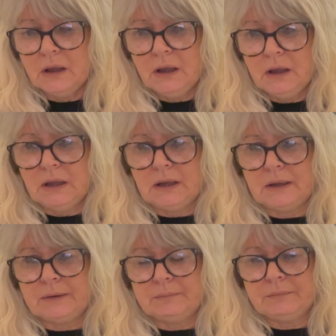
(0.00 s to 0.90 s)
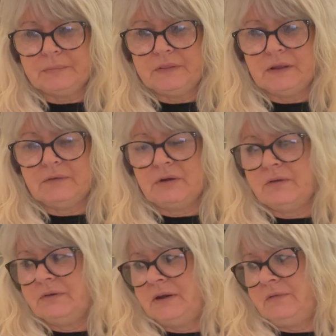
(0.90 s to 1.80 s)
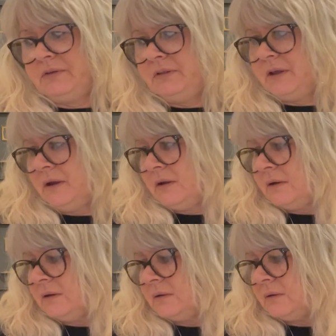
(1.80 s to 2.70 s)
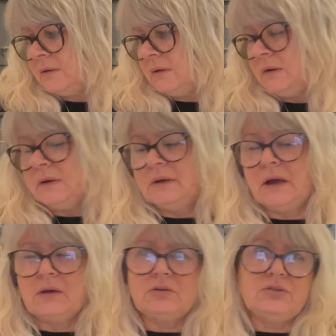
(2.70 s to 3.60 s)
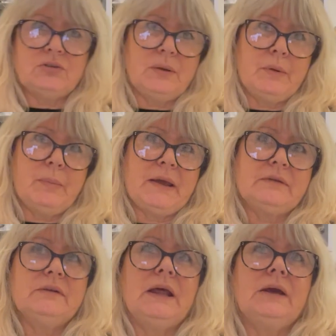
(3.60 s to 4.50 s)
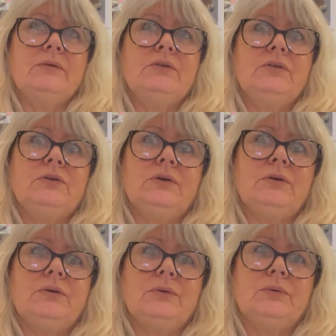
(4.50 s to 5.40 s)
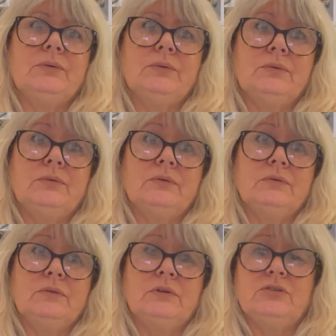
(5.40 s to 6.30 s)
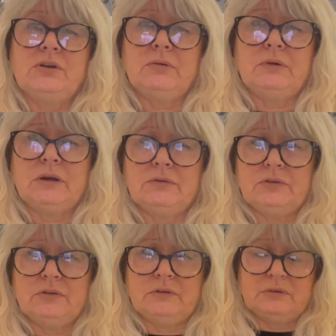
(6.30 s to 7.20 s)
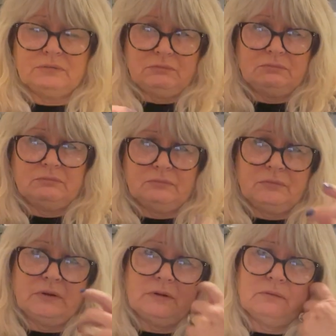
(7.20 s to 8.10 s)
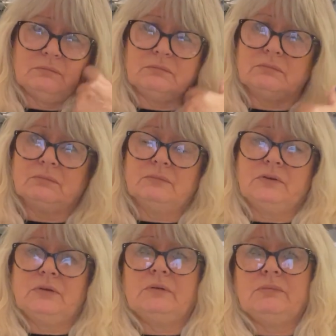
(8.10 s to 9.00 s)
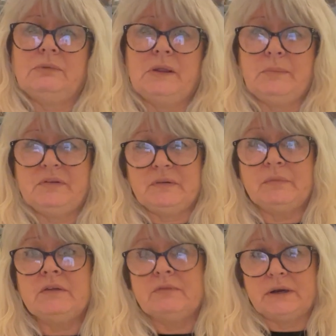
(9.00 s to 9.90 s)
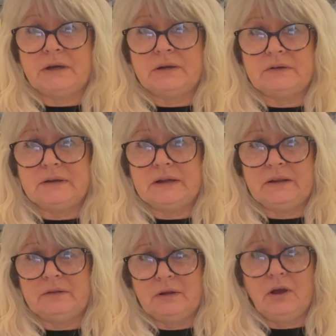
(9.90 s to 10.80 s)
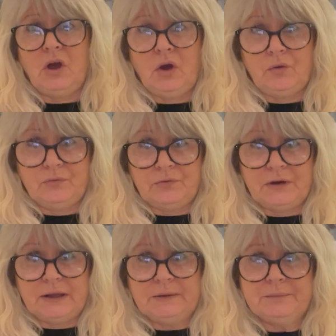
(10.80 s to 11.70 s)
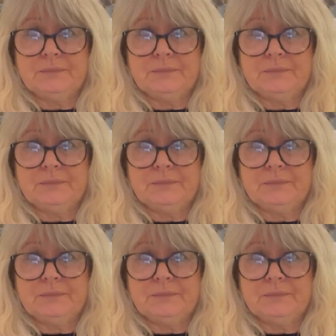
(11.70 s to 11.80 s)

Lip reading: I think I've covered everything. I'm going to try my best now to do the show notes, so there'll be something written underneath, hopefully.